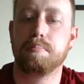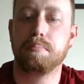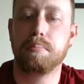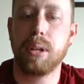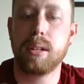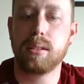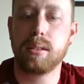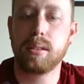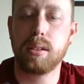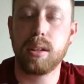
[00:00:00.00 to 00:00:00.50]

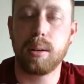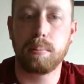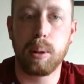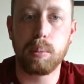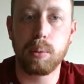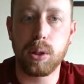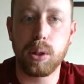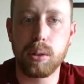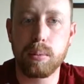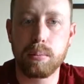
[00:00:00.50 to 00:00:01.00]
basically a
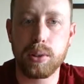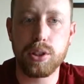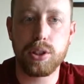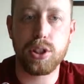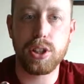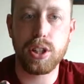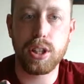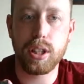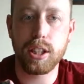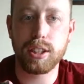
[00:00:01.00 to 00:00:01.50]
bubblegum
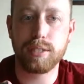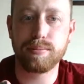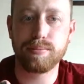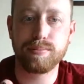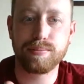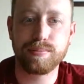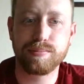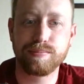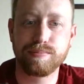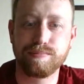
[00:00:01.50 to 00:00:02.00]
machine
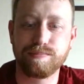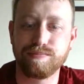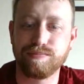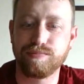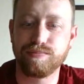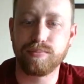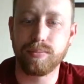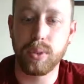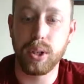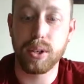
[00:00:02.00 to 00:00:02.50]

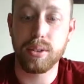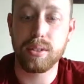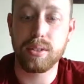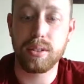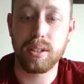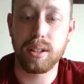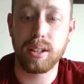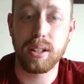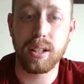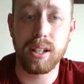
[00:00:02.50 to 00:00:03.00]
rear
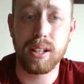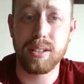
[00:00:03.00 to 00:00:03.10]
sight.